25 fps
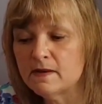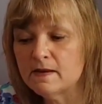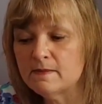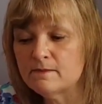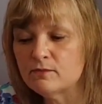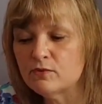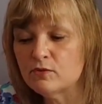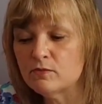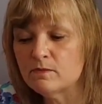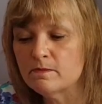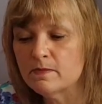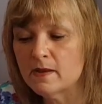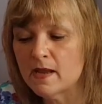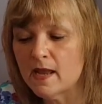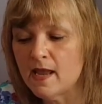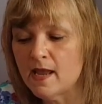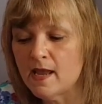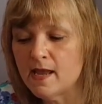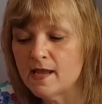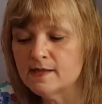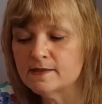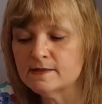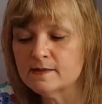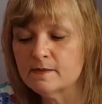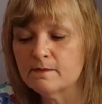be
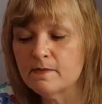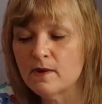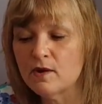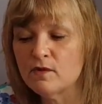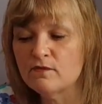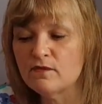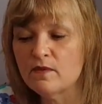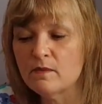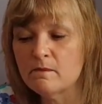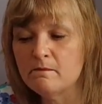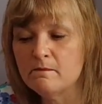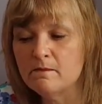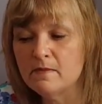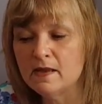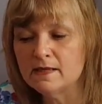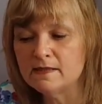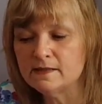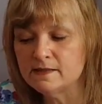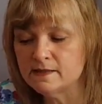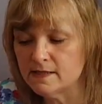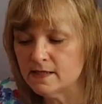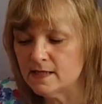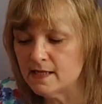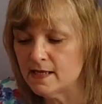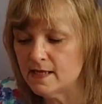prepared both
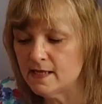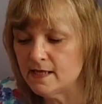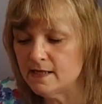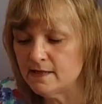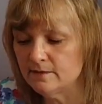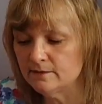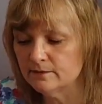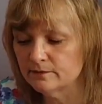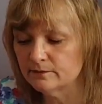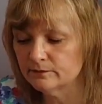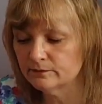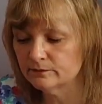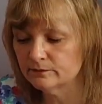mentally,